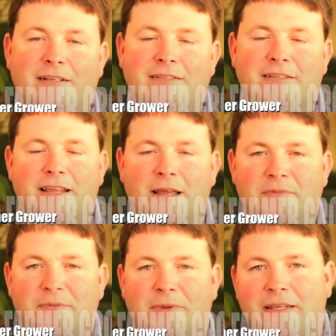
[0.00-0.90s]
Today
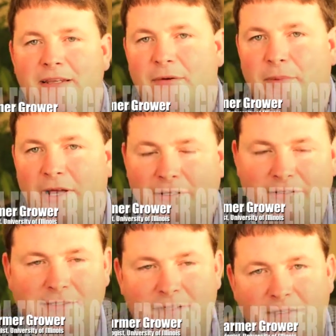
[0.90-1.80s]
I'm speaking
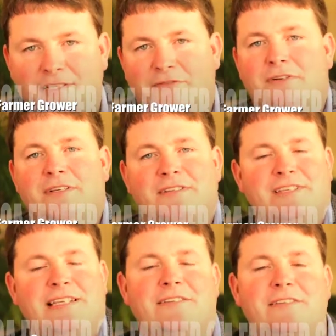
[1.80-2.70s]
about different
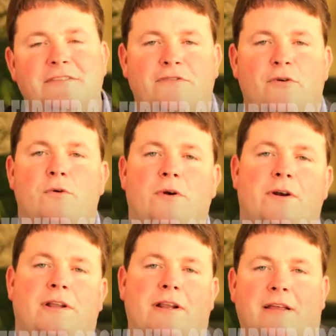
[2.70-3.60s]
diseases of
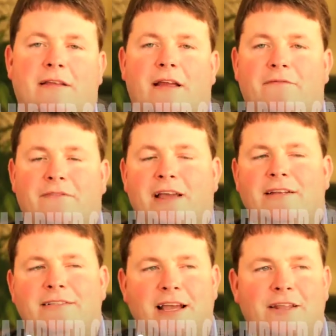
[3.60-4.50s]
corn, and I
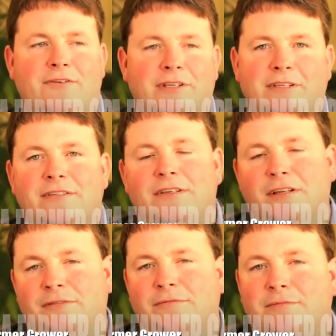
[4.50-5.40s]
kind of titled it
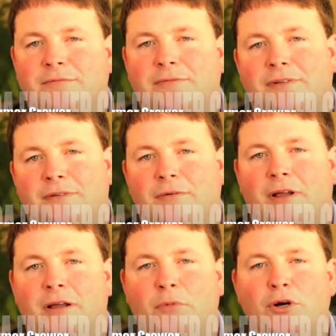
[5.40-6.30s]

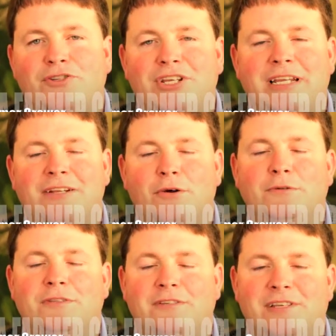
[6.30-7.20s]
Emerging and
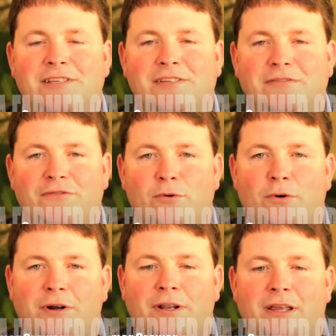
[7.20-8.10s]
Old Diseases of
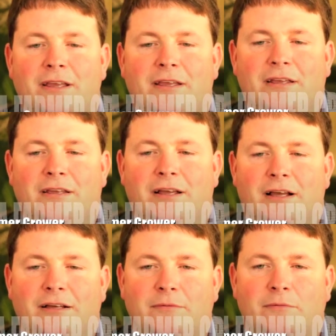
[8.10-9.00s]
Corn.
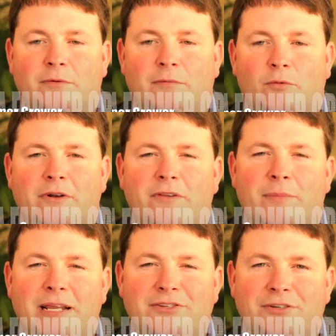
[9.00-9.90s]
One of the
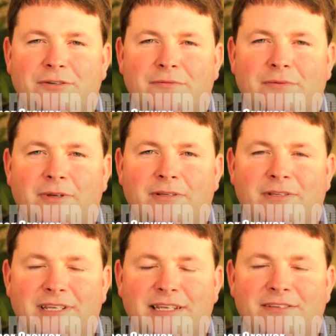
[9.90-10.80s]
major
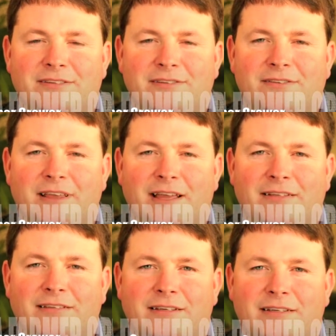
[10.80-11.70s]
diseases
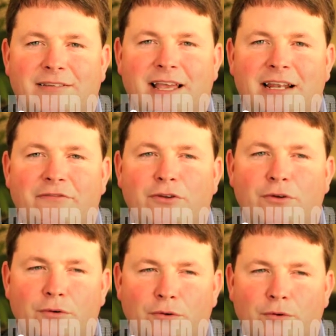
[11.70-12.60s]
that is kind of
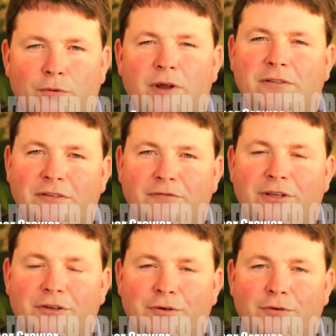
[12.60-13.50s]
new, relatively
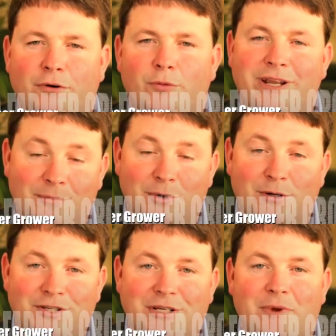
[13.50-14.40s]
new, or
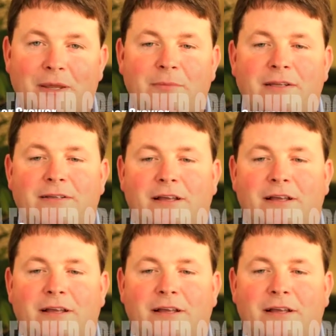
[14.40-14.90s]
re-emerging maybe,